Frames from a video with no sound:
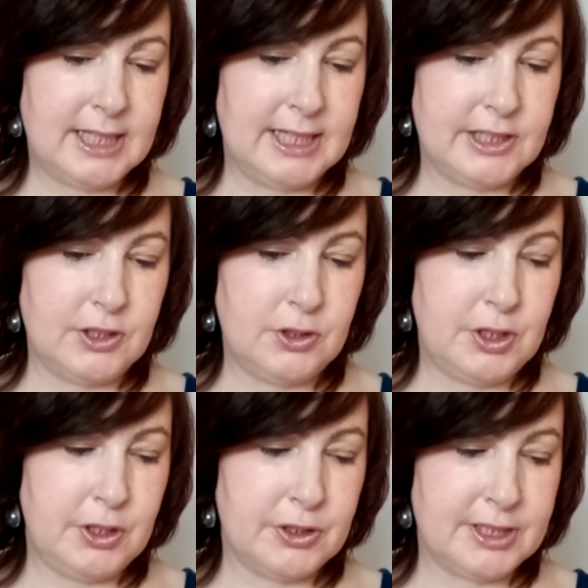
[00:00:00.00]
listen
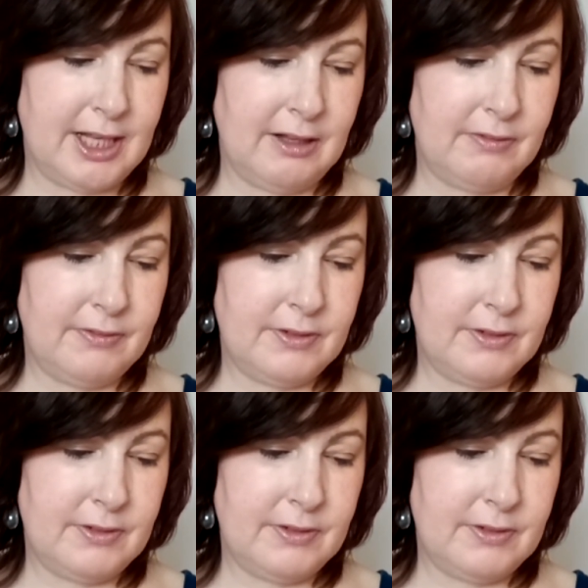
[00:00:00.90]
to yourself.